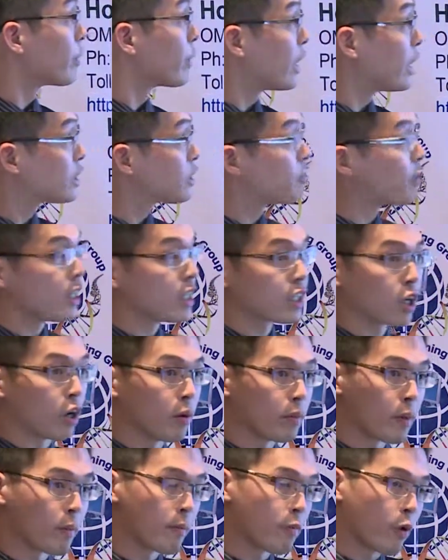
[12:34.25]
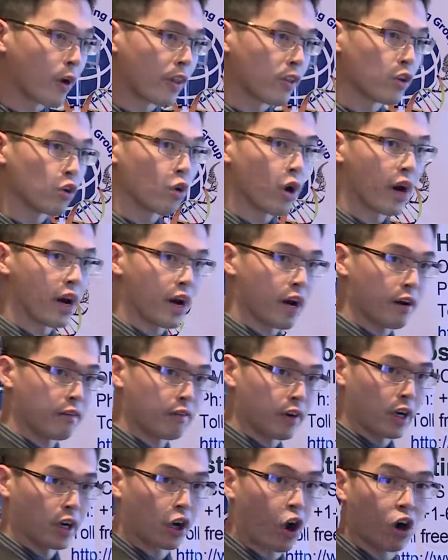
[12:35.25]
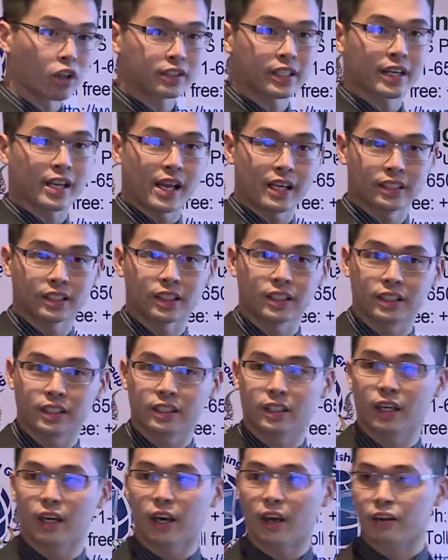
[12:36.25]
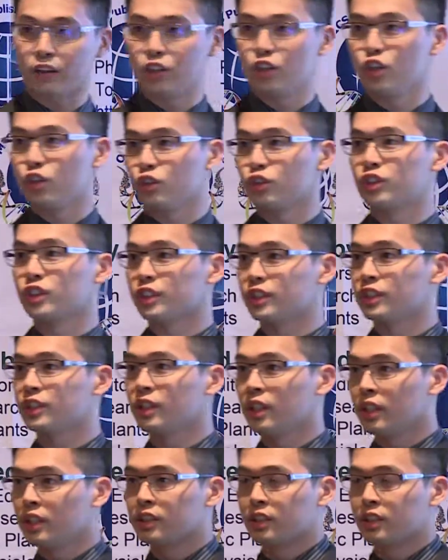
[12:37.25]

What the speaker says: That's very common when you have contact lenses that uses